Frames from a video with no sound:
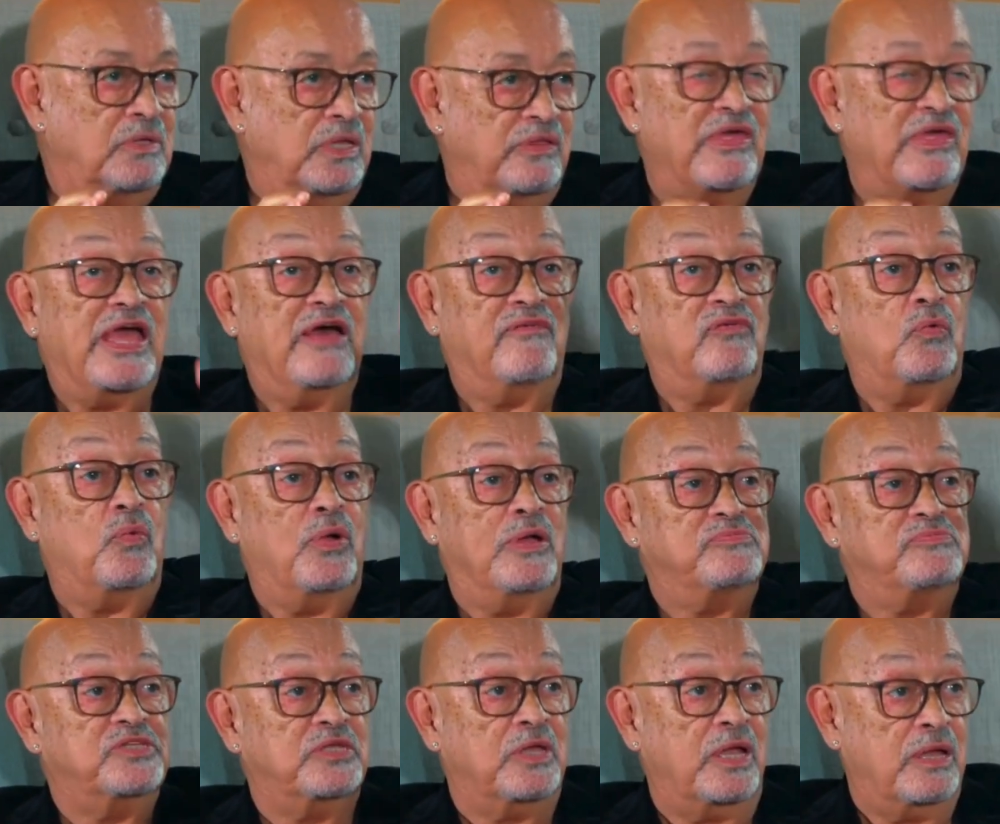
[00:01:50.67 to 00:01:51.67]
And they have a
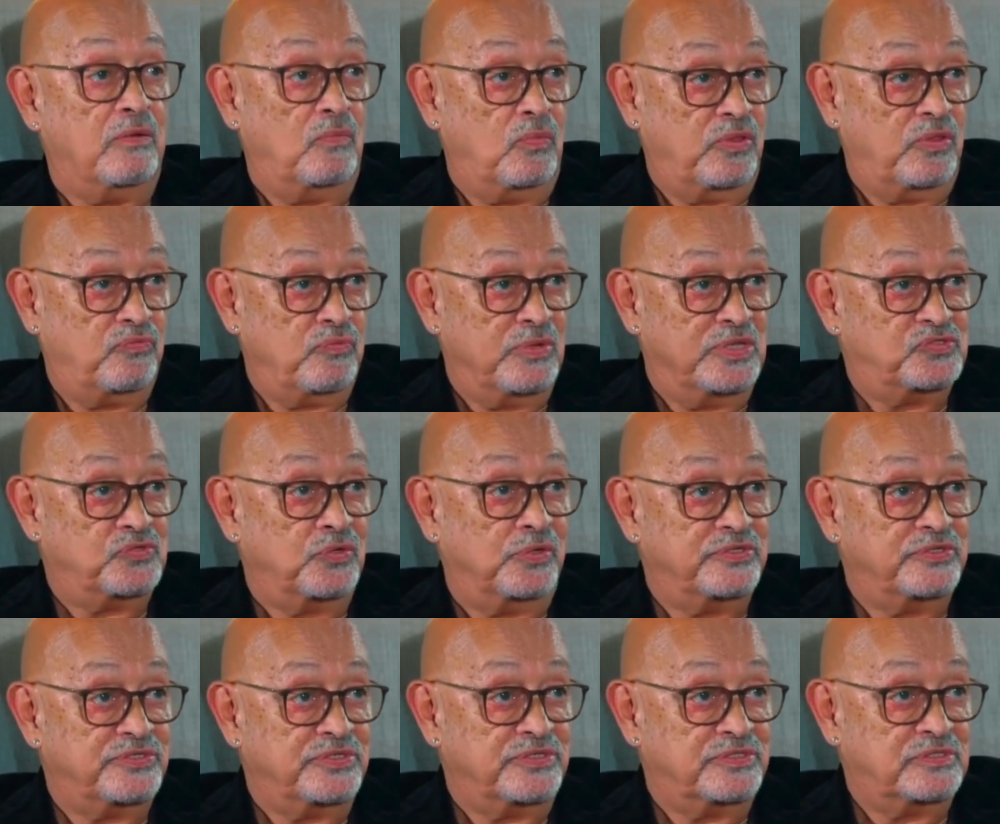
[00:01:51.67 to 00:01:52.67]
website with
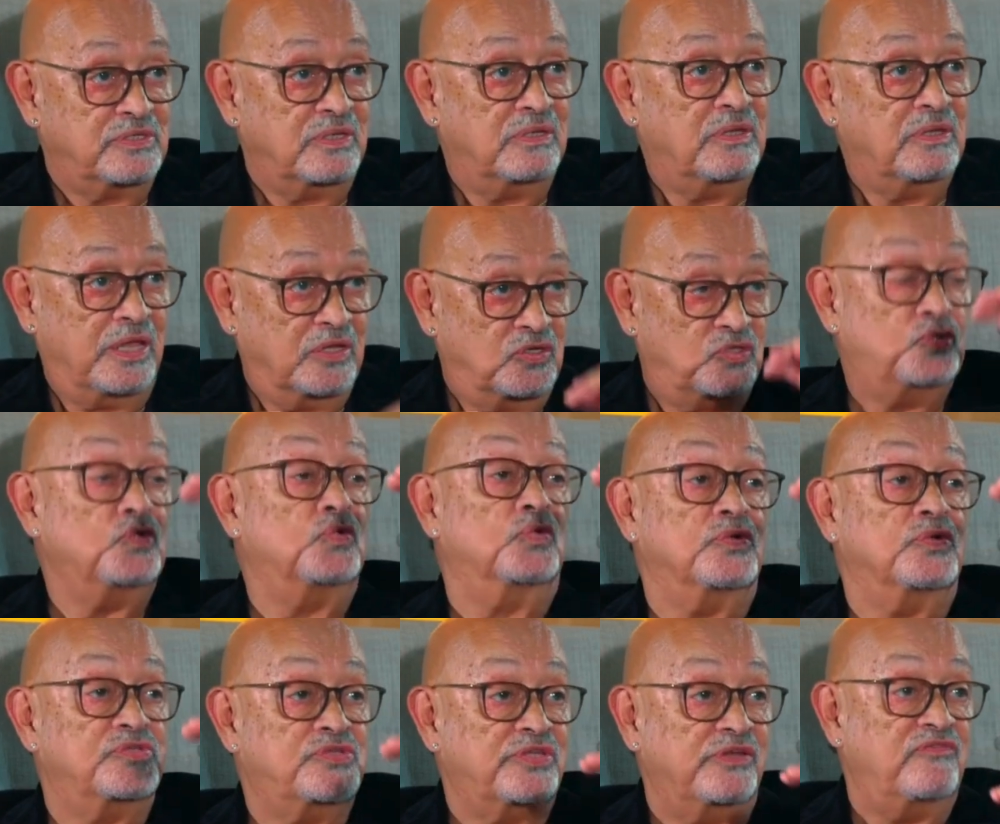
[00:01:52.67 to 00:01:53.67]
resources and
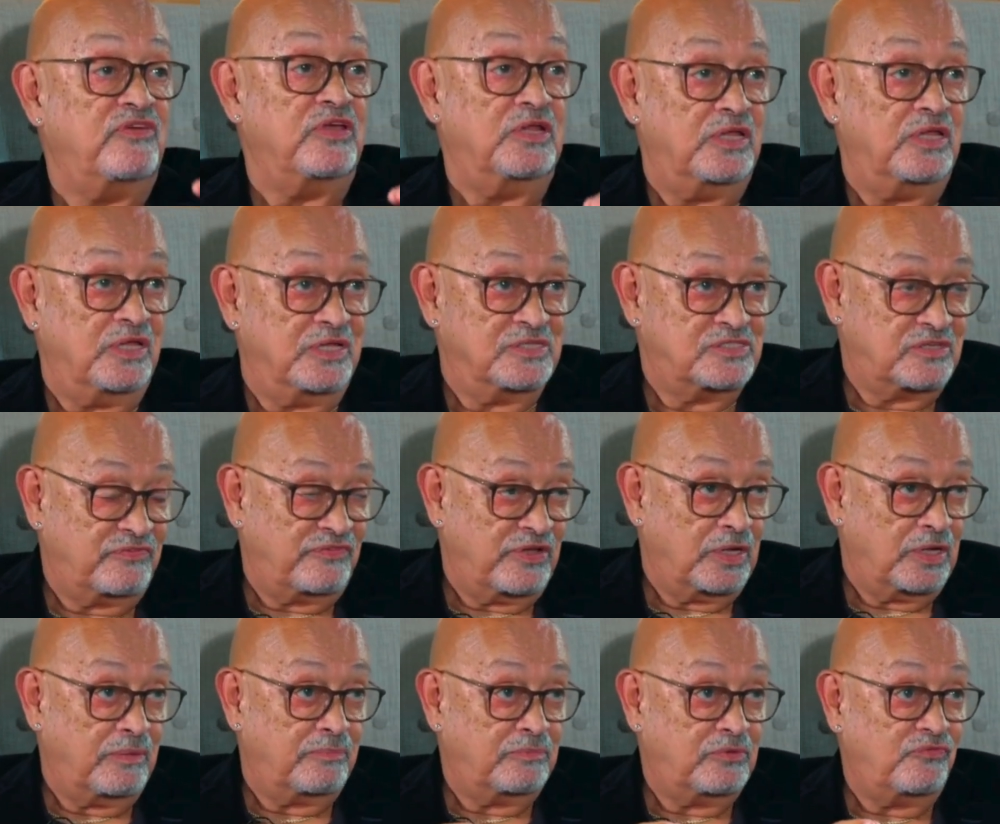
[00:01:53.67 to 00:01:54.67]
tools that Vida has
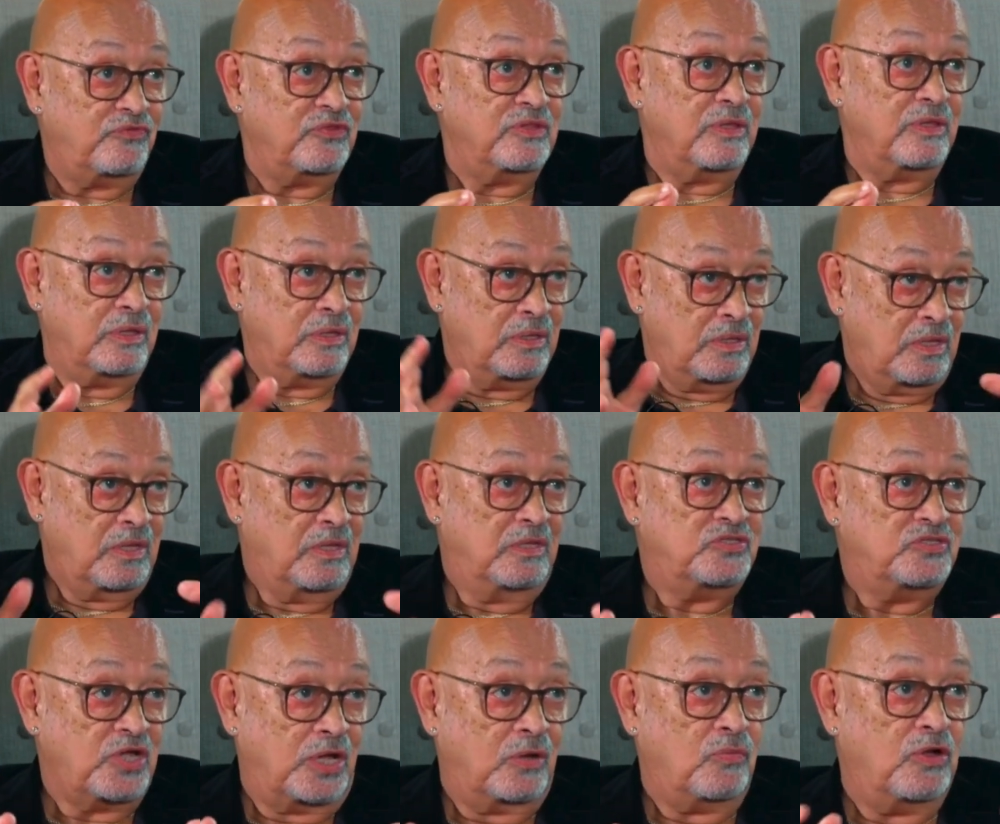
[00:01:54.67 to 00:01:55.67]
developed for the
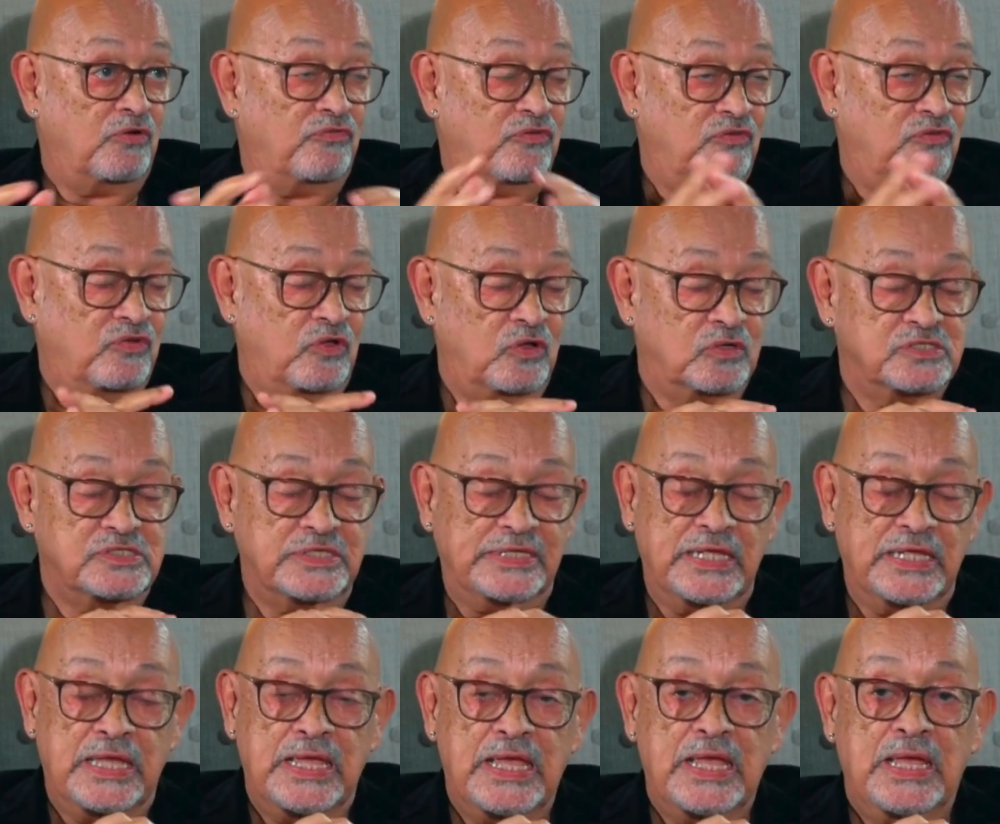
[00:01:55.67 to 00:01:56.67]
child welfare folks.
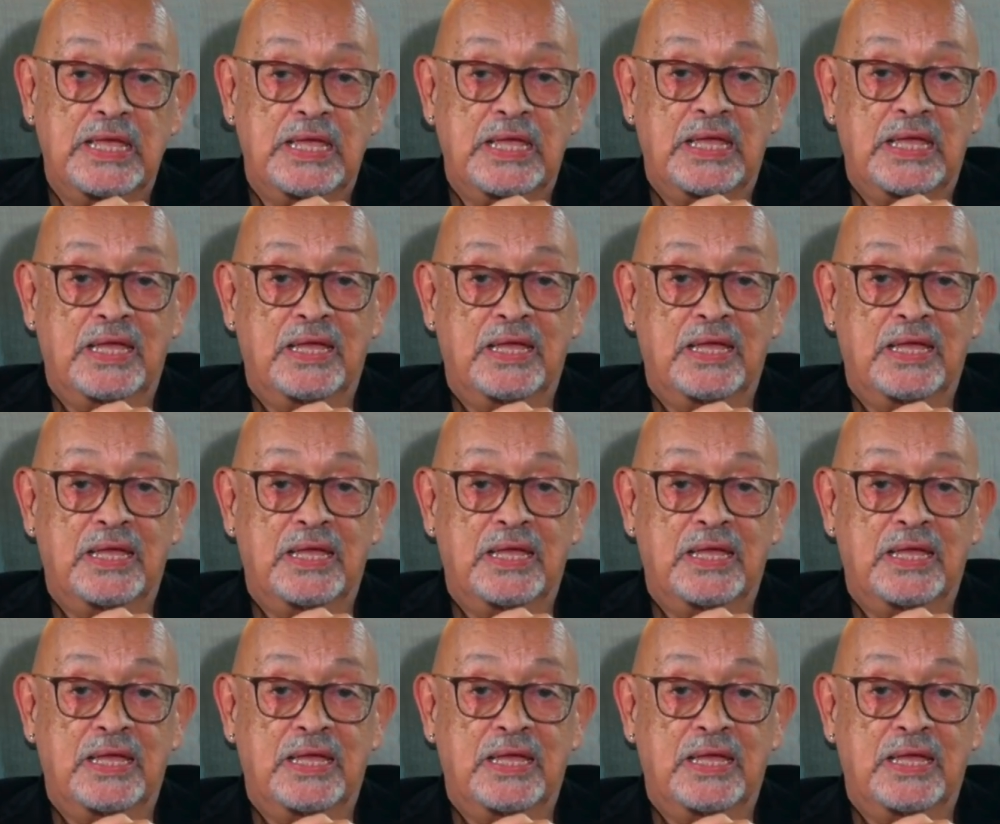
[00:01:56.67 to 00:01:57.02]
Okay